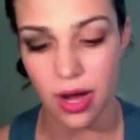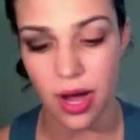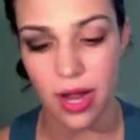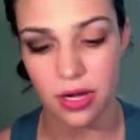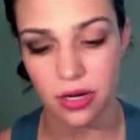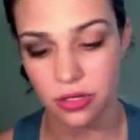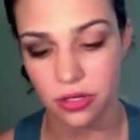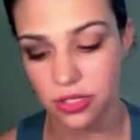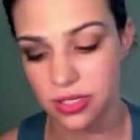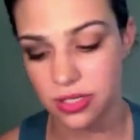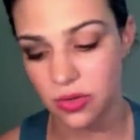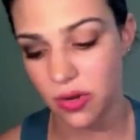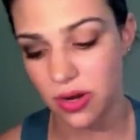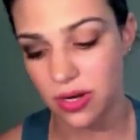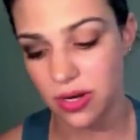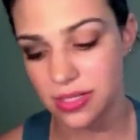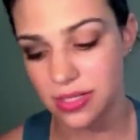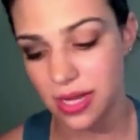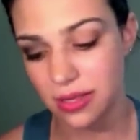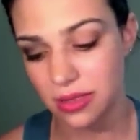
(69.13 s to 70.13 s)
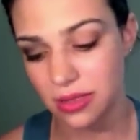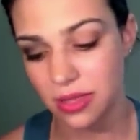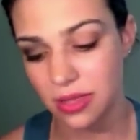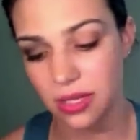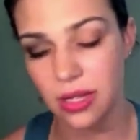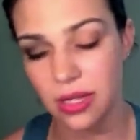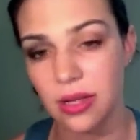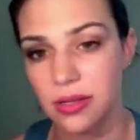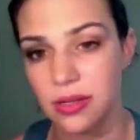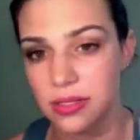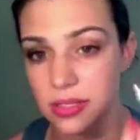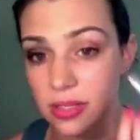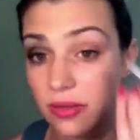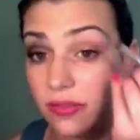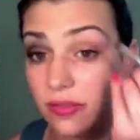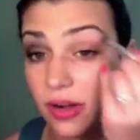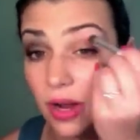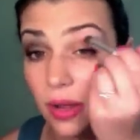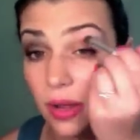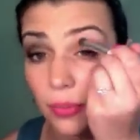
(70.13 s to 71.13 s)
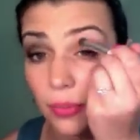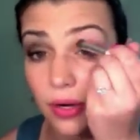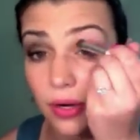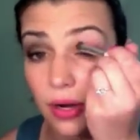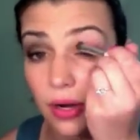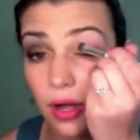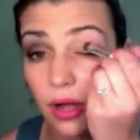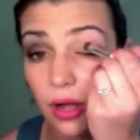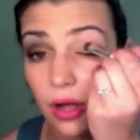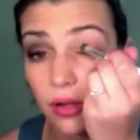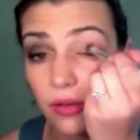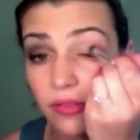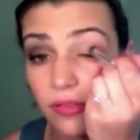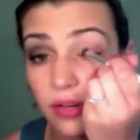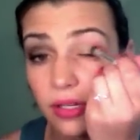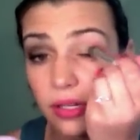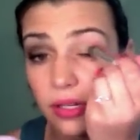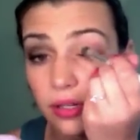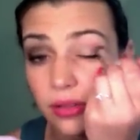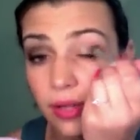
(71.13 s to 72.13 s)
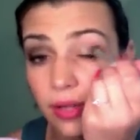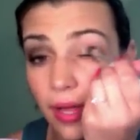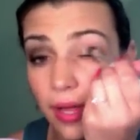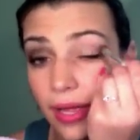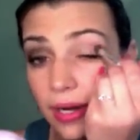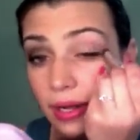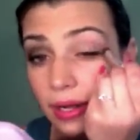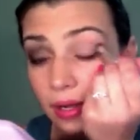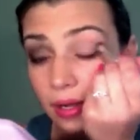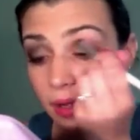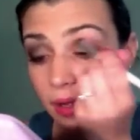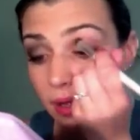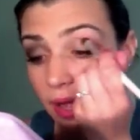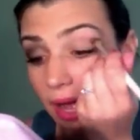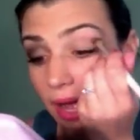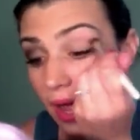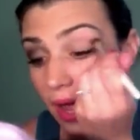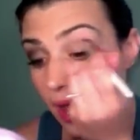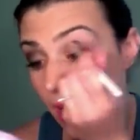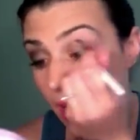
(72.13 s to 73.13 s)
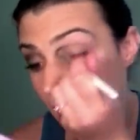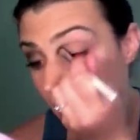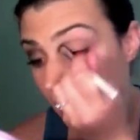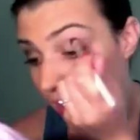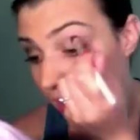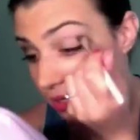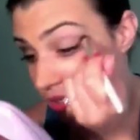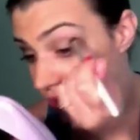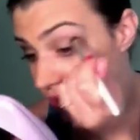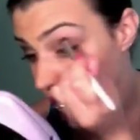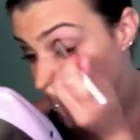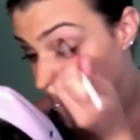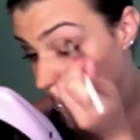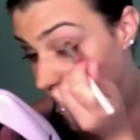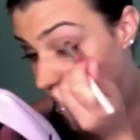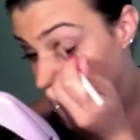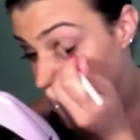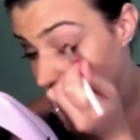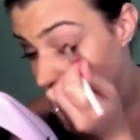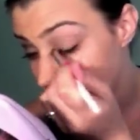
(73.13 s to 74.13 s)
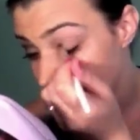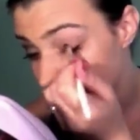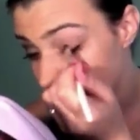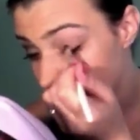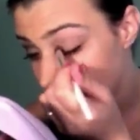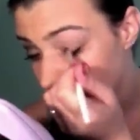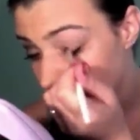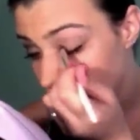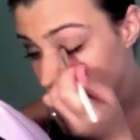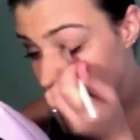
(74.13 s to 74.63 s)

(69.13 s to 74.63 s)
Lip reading: and you're just going to take the silver and put it all over your lid and your crease.